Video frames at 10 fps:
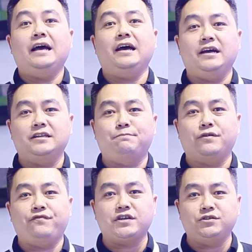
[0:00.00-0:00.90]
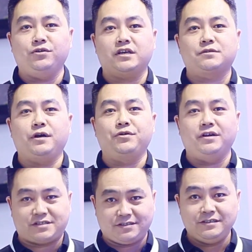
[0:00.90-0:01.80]
and professional
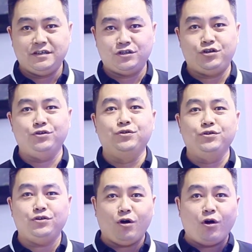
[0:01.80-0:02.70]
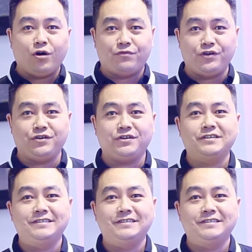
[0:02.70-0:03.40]
experience to all of you.